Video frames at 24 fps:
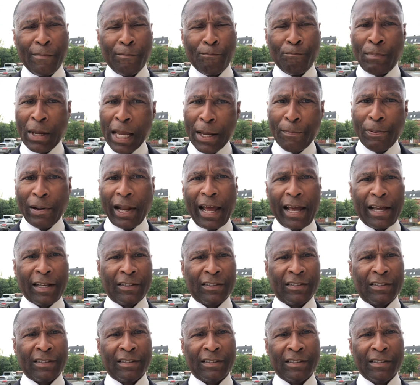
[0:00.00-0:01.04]
Be
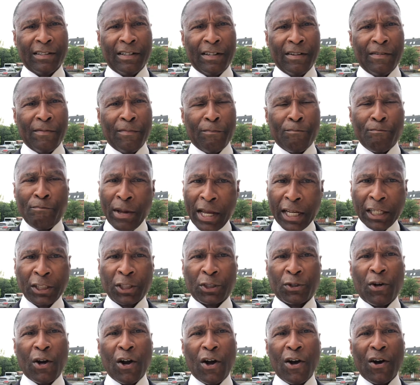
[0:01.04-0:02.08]
blessed. Be
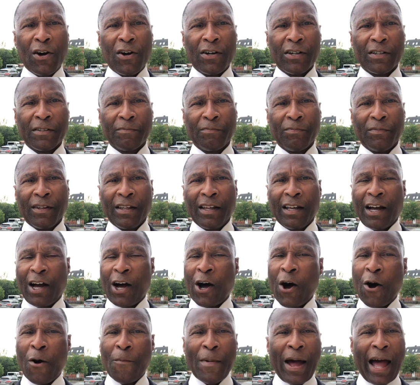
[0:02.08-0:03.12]
strong.
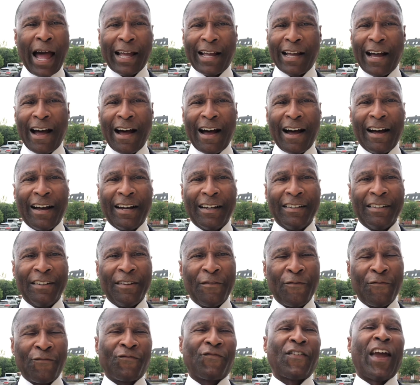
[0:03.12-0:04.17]
Oh my God,
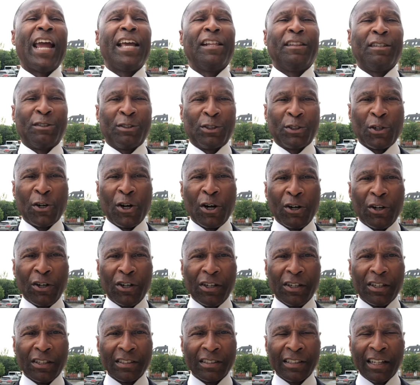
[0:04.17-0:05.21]
faith strong.
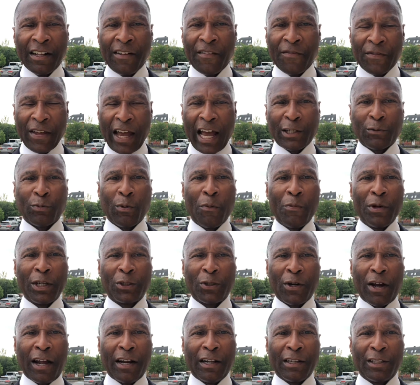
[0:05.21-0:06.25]
That's what we're
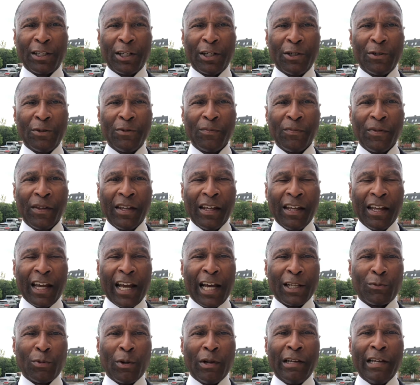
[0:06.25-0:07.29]
trying to do
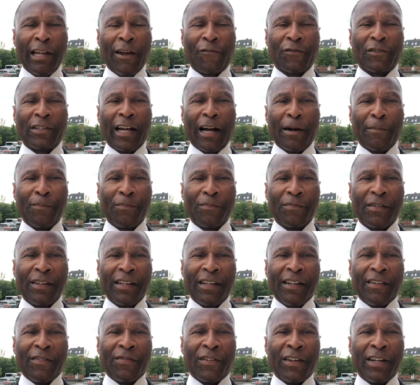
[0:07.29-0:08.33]
as we lift up
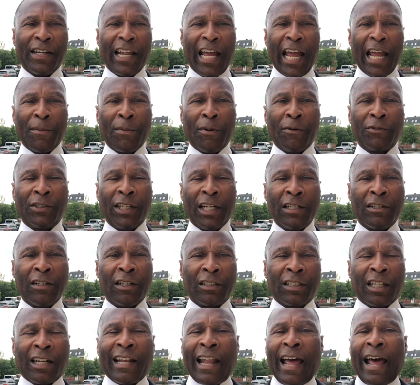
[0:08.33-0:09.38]
the name of
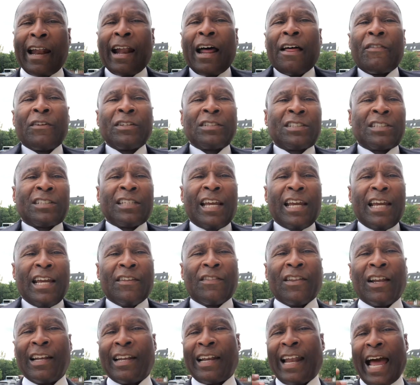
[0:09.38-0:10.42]
Jesus. Let others see
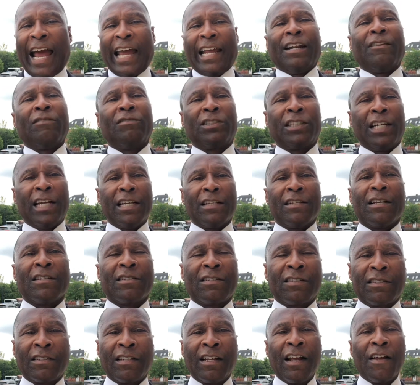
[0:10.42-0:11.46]
the light of
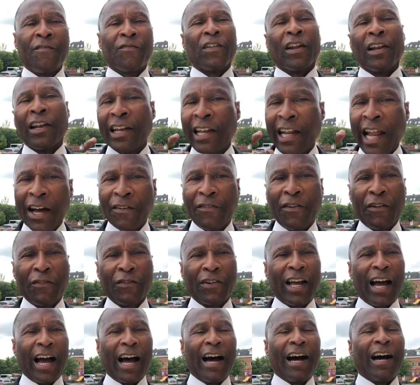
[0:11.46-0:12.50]
Jesus, the love
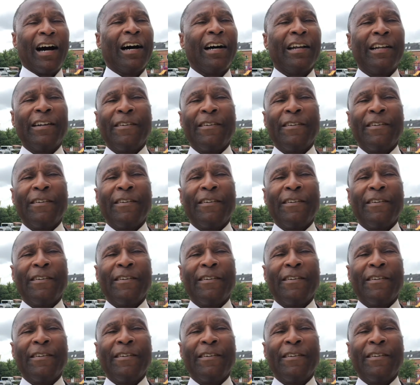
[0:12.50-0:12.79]
of God